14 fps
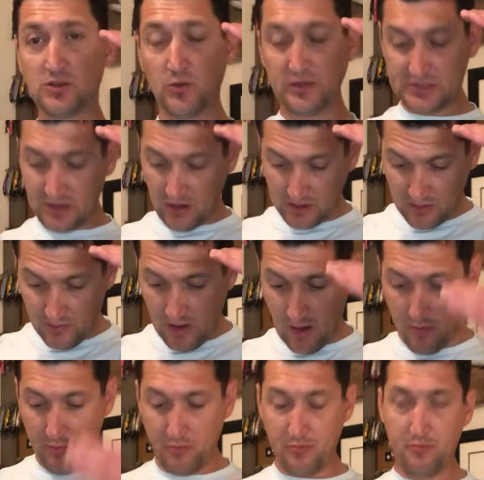so we talked
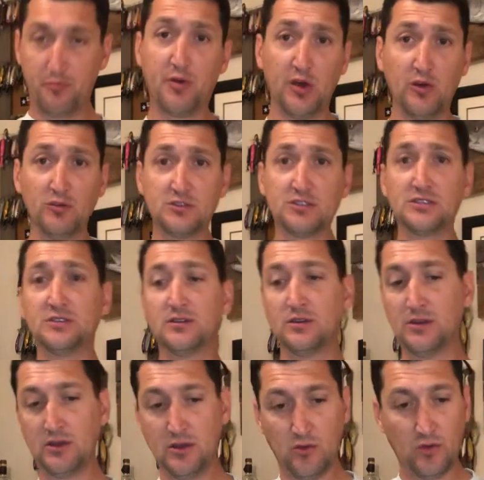about boots,
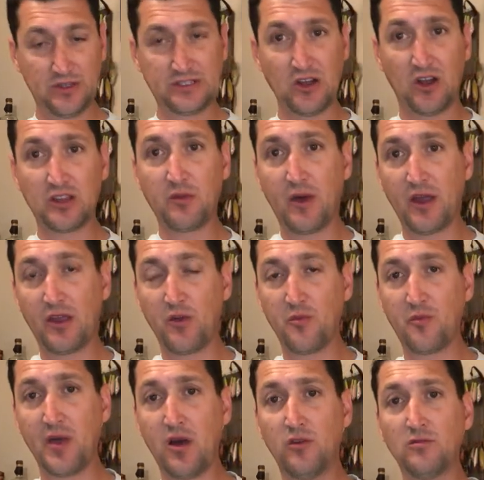we talked about your
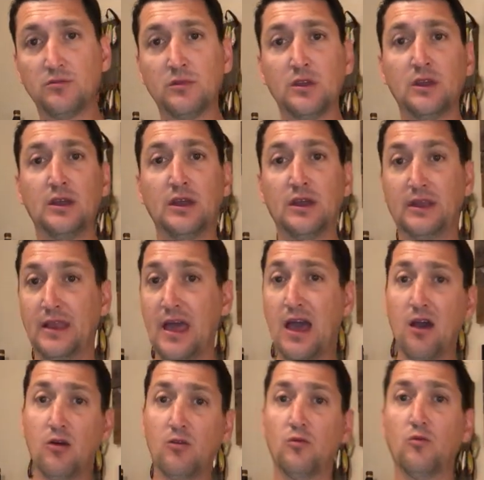belt.
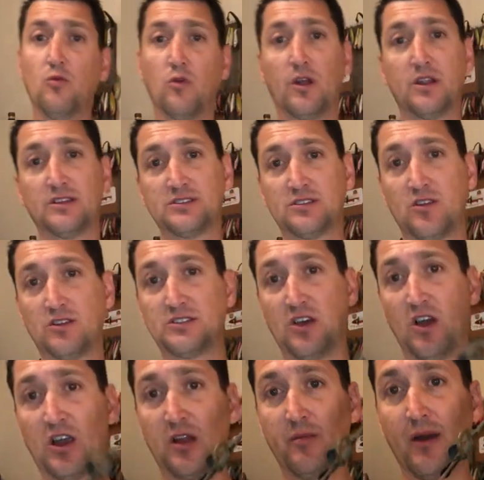Now we're gonna start
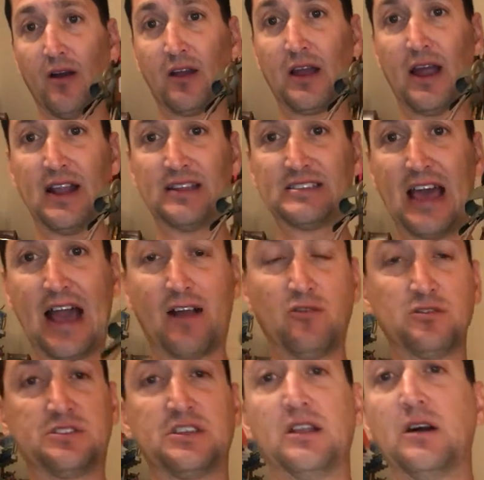talking about kind of
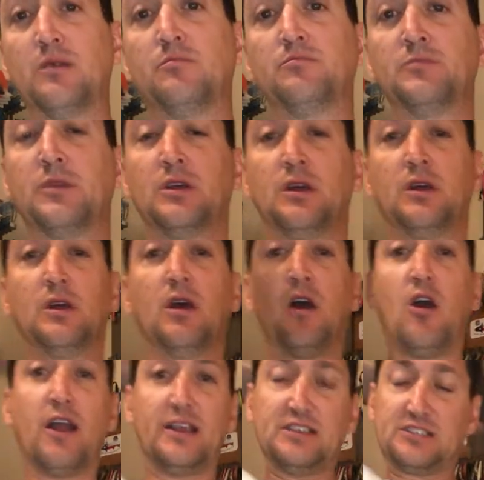tackle setup.
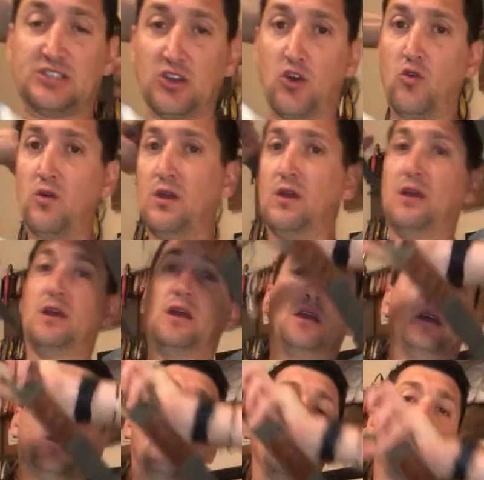All right, so
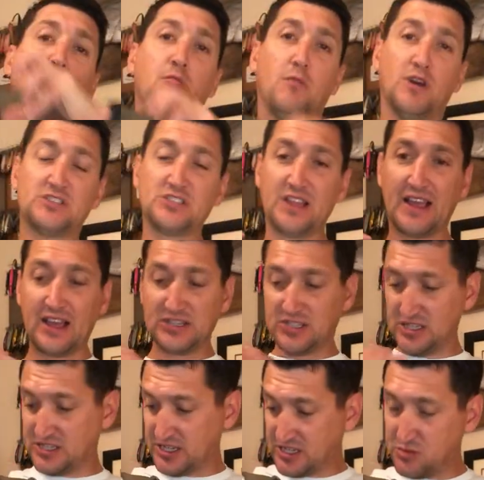much like I
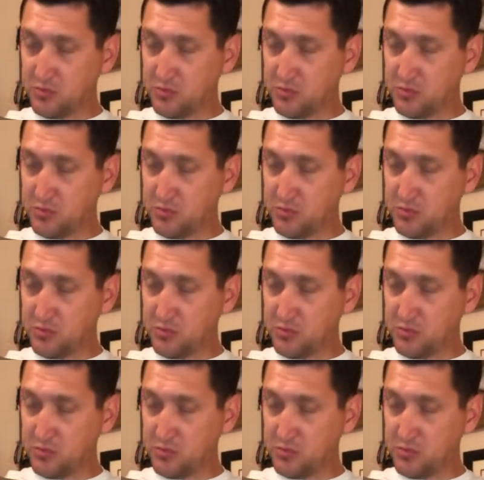just